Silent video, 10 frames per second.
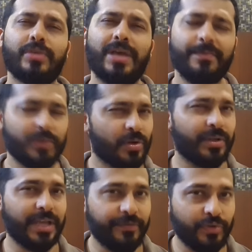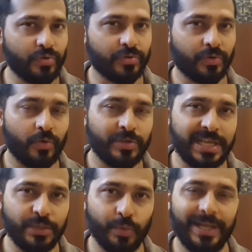So I'm sure they have used
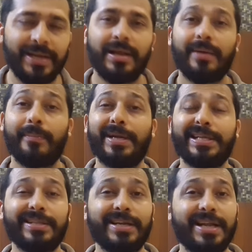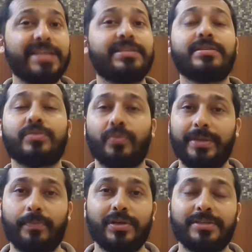rose as well, but in the nicest
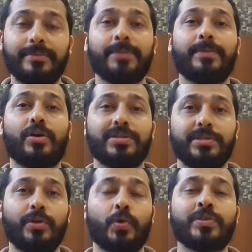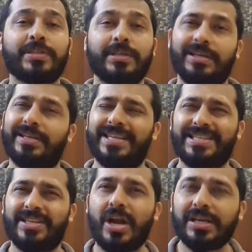way possible, because the rose here
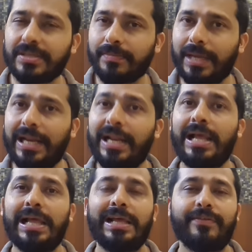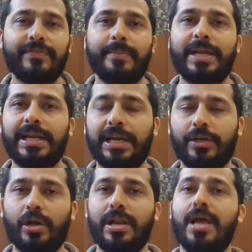does not smell feminine
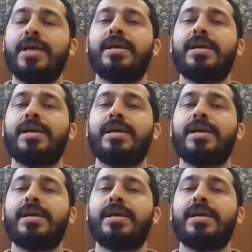at all.